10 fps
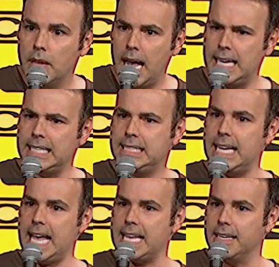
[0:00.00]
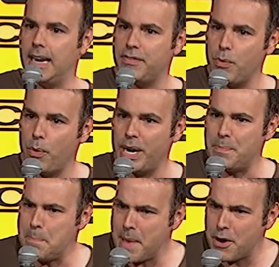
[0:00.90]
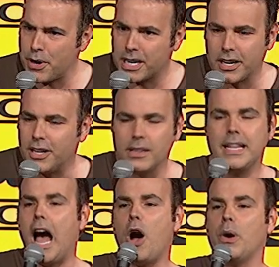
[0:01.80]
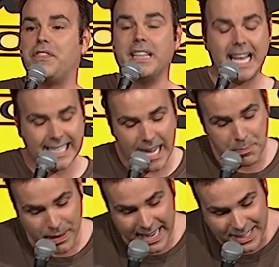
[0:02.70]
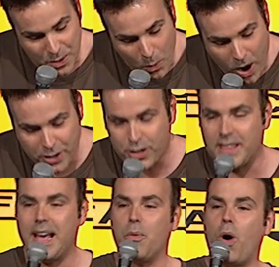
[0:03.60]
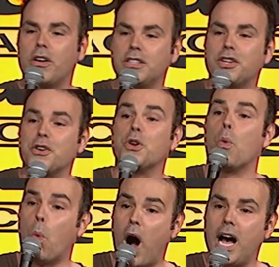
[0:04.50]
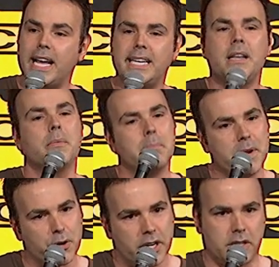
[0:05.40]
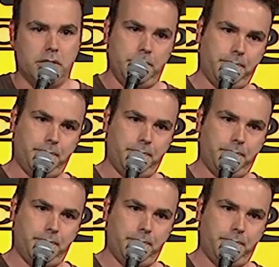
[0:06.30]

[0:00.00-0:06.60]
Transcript: And he did, and everyone went, miracle! No, if he landed that plane in the water and that water turned to wine, miracle.